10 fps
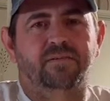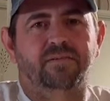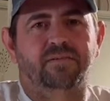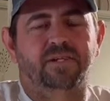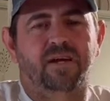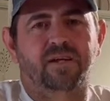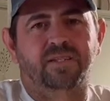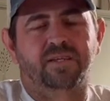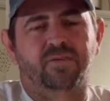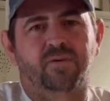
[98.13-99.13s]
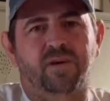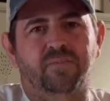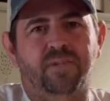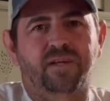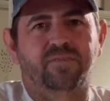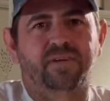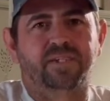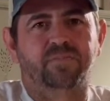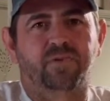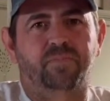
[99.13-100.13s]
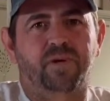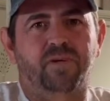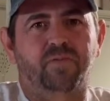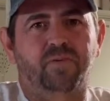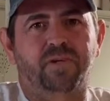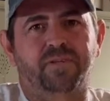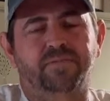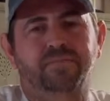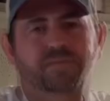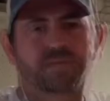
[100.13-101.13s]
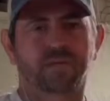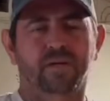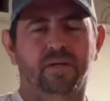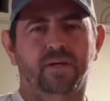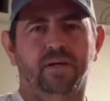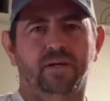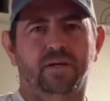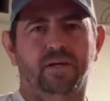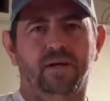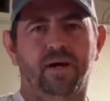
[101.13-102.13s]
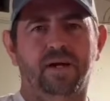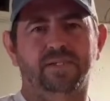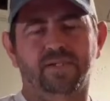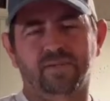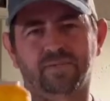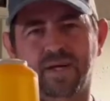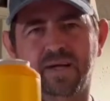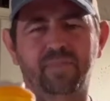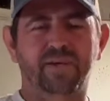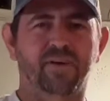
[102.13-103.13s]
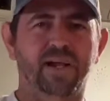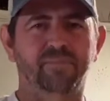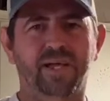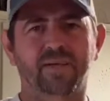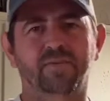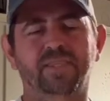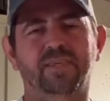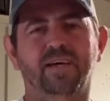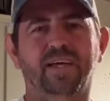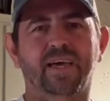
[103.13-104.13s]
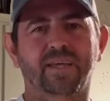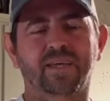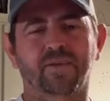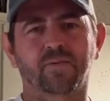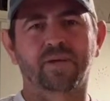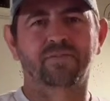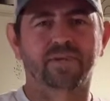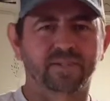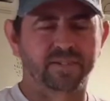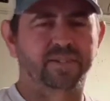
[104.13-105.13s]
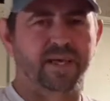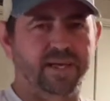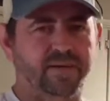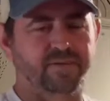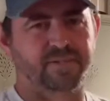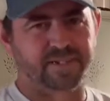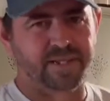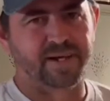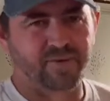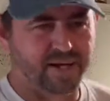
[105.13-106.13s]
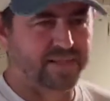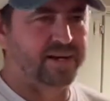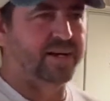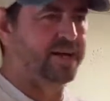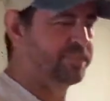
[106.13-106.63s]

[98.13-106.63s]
Journey to the Watermelon Festival Part 1. Alright, so I'll be right back with you. I got to get a refill. Just hang on and stay right there and I'll be